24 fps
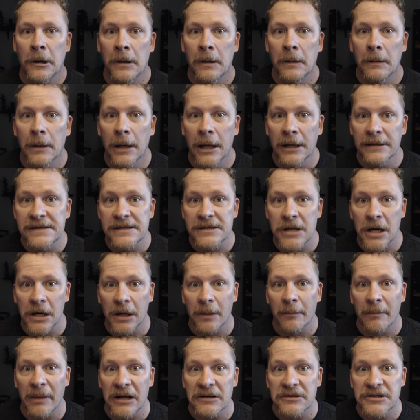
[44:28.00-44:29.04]
let's talk
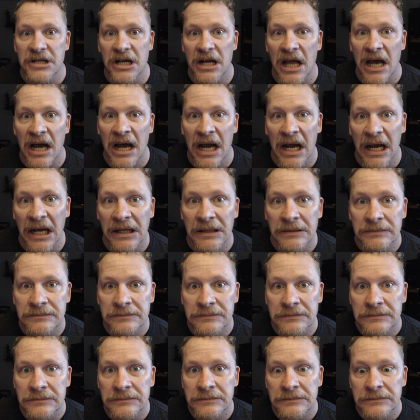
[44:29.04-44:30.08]
about July.
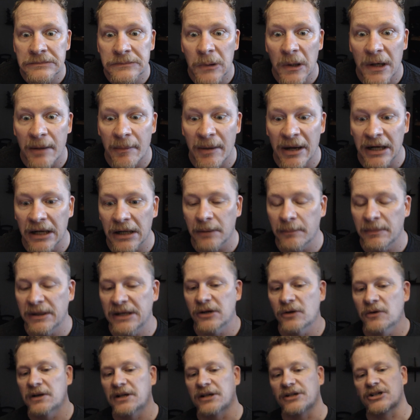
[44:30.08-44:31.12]
What am I going to be
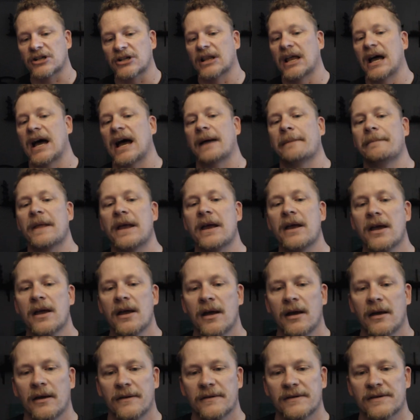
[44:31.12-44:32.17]
doing in July?
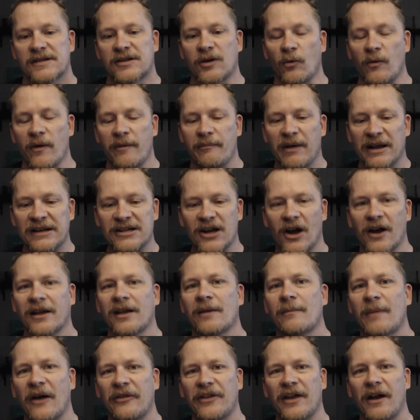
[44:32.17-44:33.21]
So we've been talking
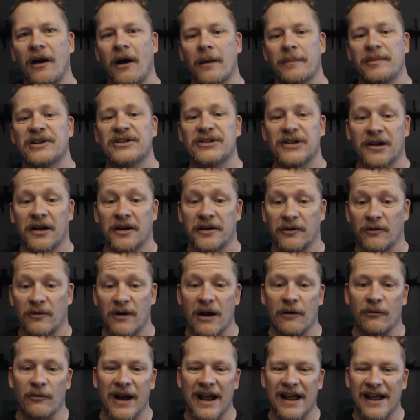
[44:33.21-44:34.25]
about the RPG
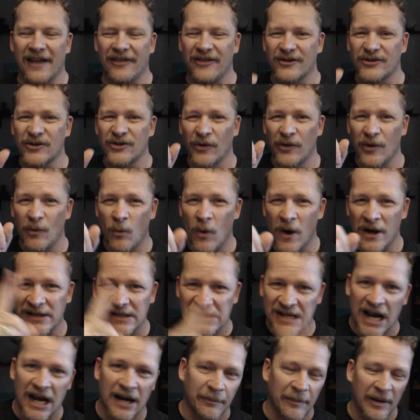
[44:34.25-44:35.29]
Underground, right? And there's only one
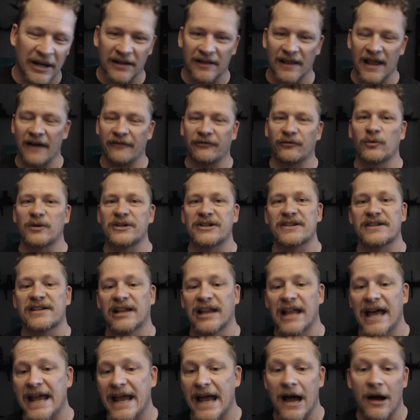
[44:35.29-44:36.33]
topic left, which is
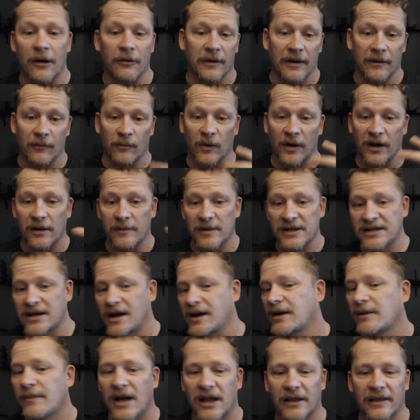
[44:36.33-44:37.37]
layout. And we're going to be
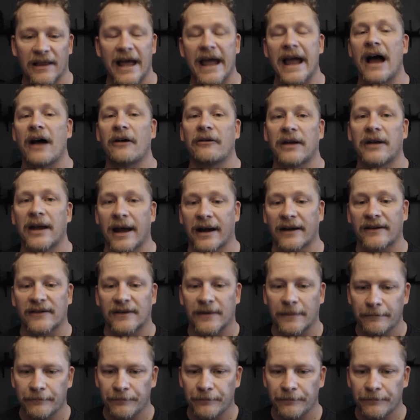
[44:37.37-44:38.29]
talking about layout next.